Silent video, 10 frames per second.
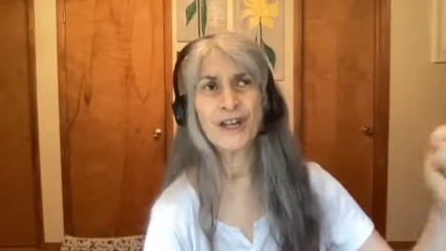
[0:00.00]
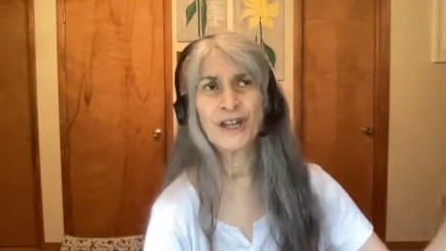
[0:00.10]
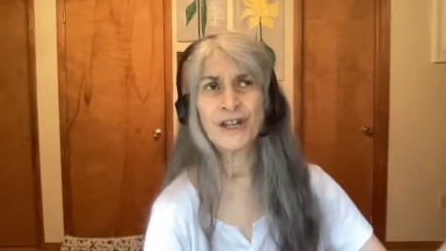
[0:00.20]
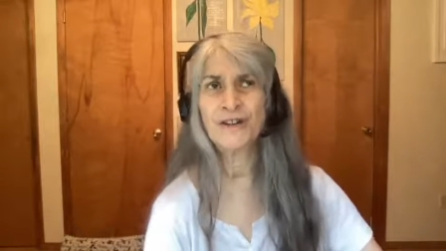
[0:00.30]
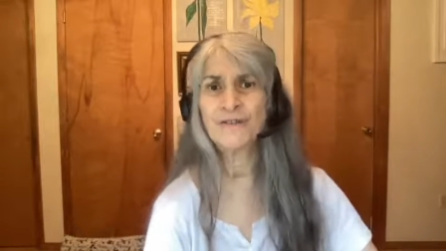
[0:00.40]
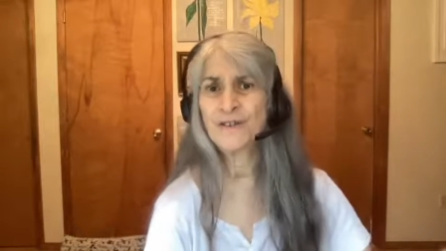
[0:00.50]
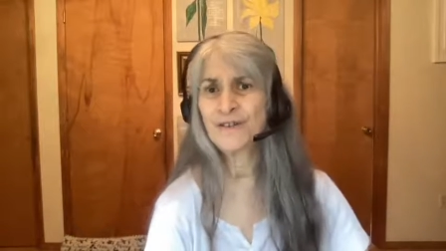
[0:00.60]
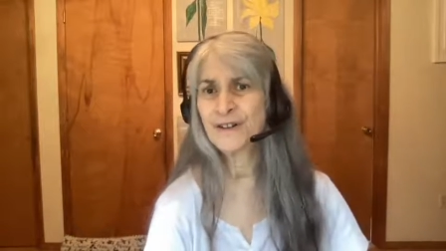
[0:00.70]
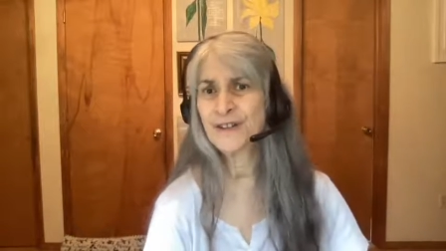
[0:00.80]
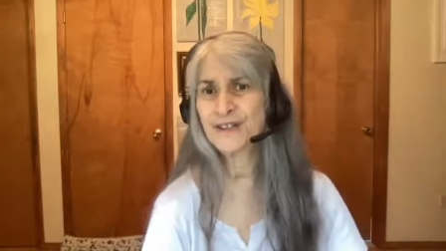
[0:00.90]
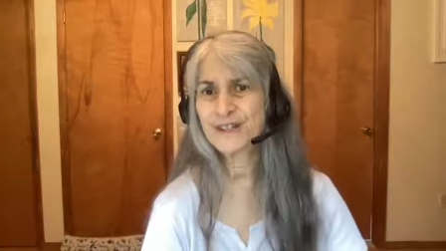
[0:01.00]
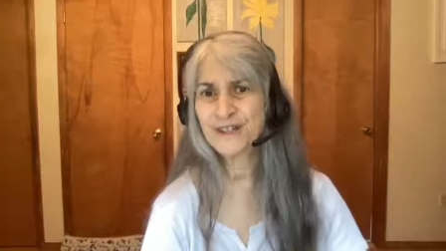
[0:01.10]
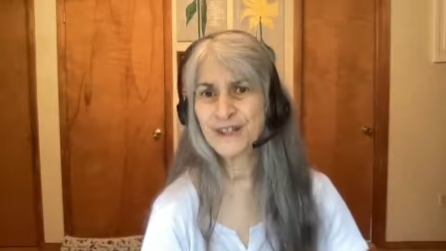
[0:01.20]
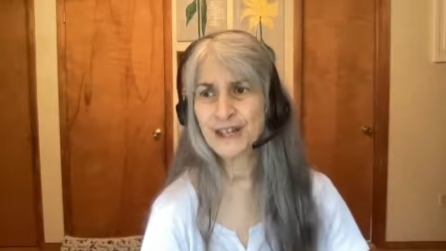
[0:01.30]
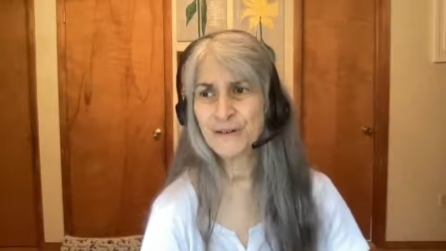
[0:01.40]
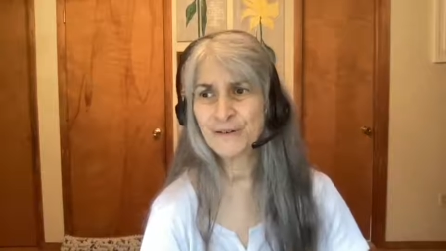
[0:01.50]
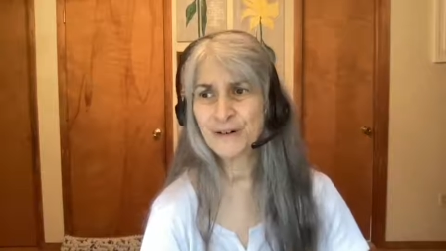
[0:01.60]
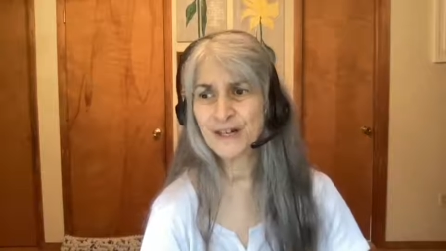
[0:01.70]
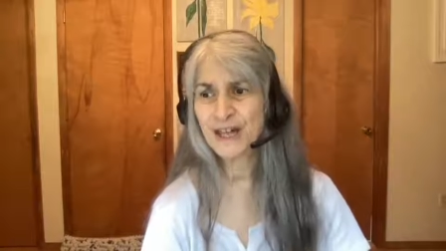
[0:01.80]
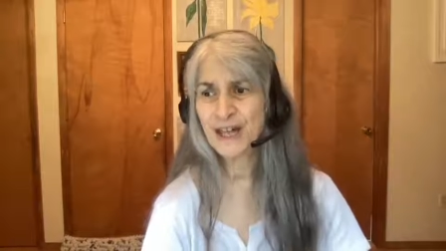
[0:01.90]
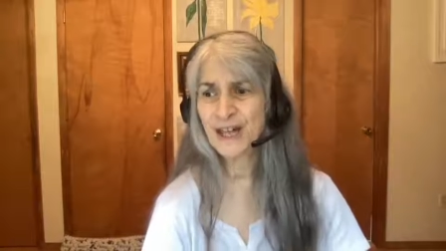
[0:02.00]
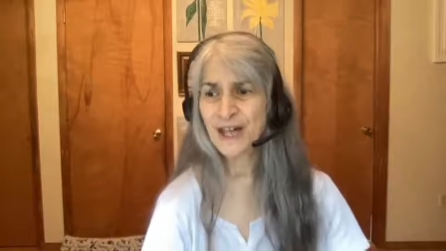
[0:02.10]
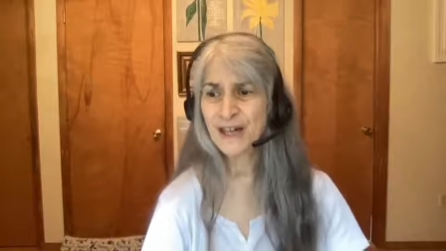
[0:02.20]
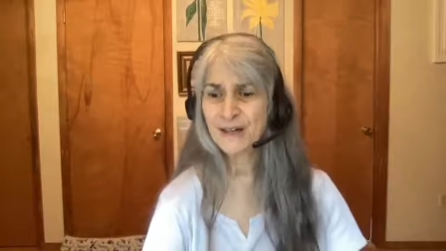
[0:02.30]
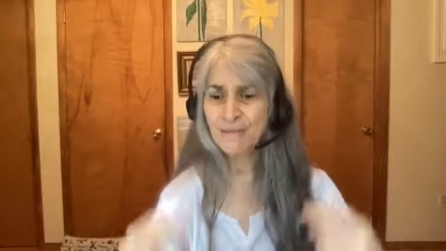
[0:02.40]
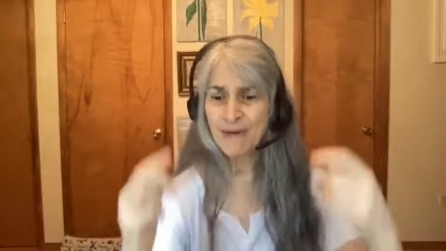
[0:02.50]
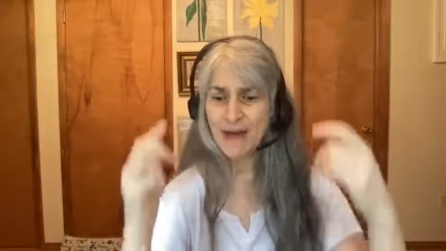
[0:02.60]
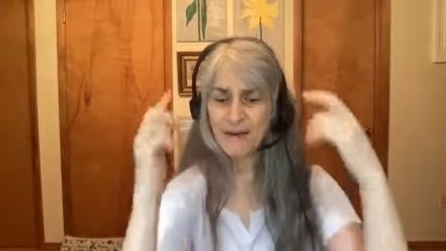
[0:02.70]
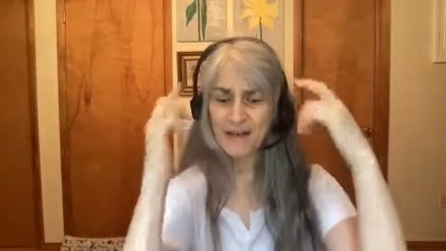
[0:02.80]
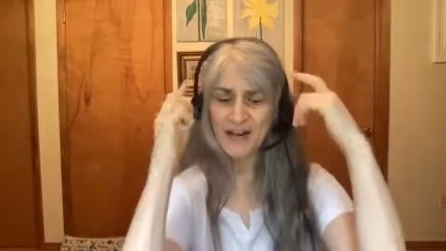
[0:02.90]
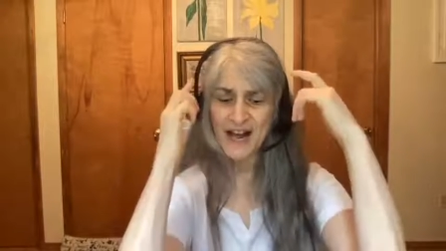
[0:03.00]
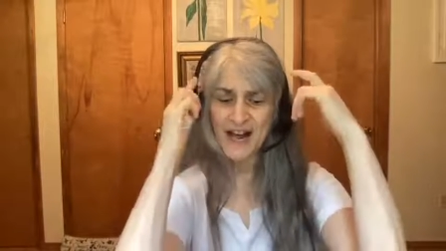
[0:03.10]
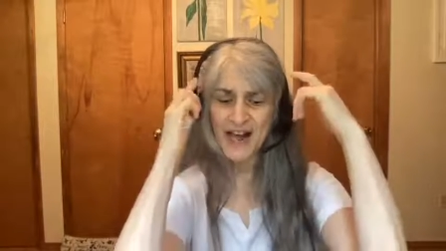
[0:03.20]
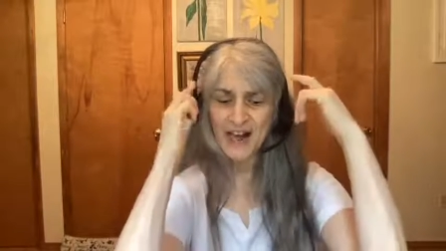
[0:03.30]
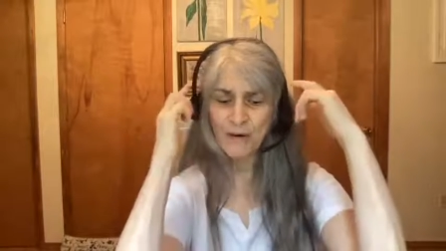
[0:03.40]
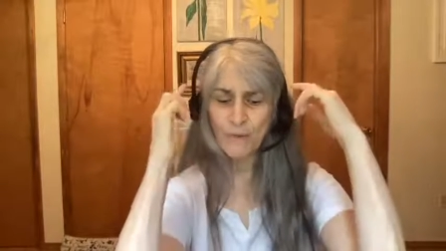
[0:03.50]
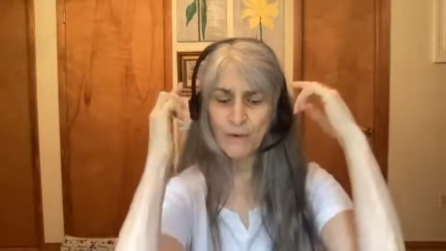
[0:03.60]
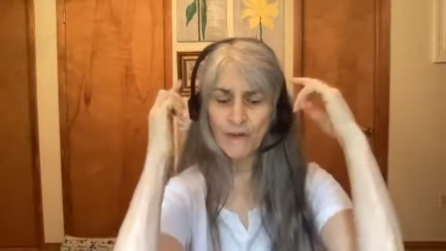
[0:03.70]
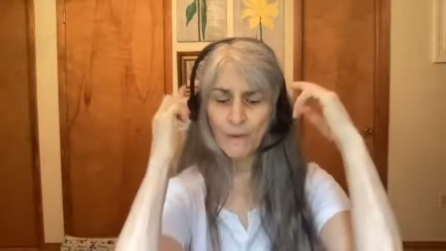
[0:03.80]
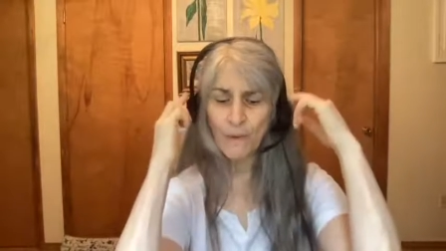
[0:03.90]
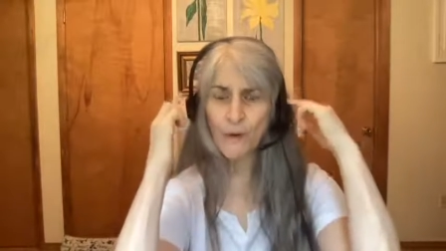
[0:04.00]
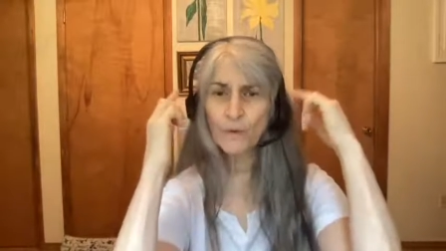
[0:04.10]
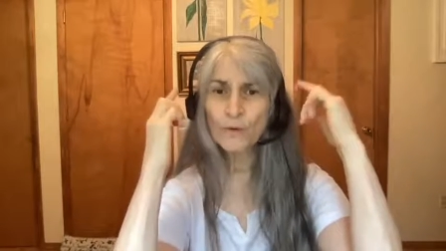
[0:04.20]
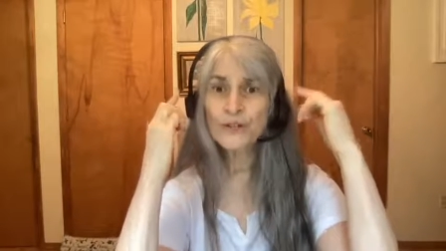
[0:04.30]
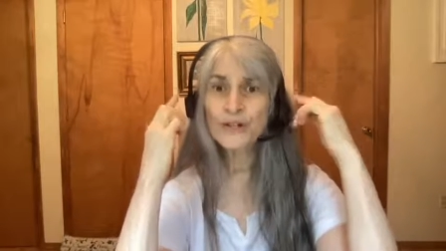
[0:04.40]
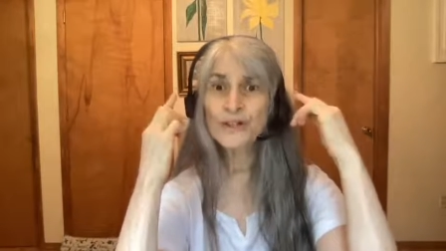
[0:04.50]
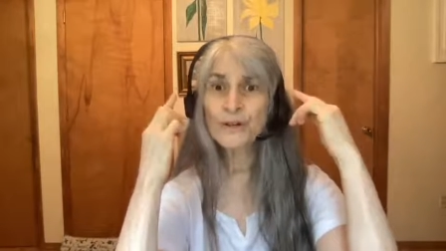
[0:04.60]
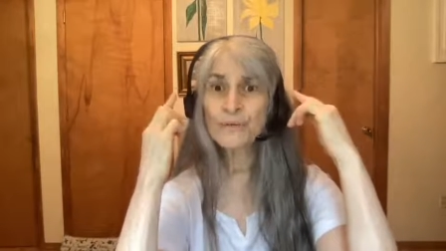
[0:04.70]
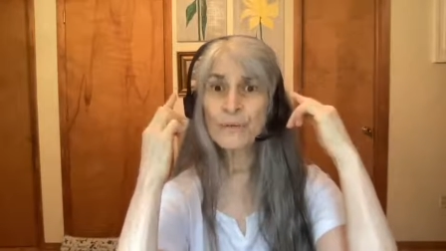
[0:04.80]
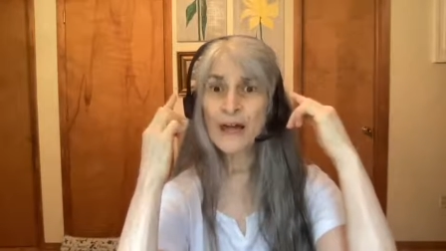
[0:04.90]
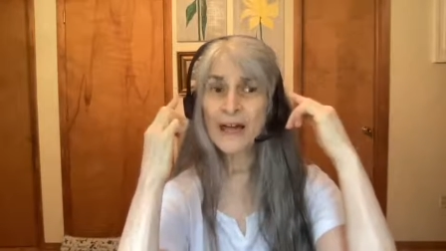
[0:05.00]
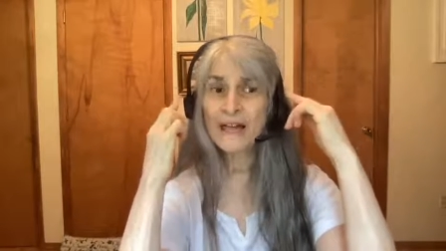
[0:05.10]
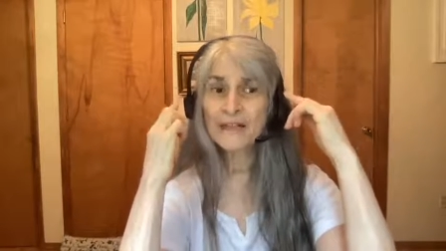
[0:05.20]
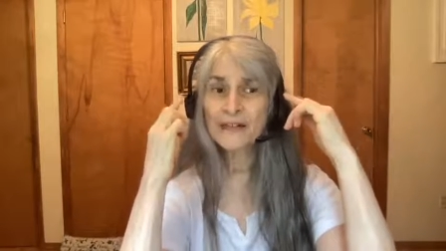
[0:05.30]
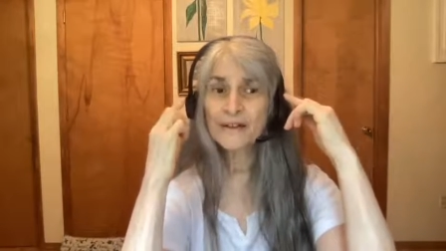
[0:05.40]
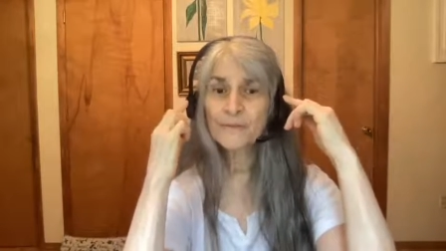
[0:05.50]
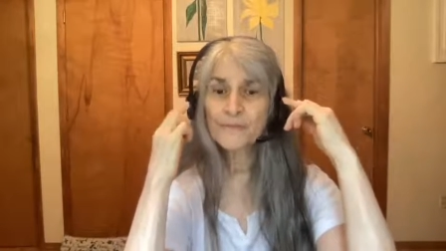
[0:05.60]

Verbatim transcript: you've heard of the secret and about how what you hold in your mind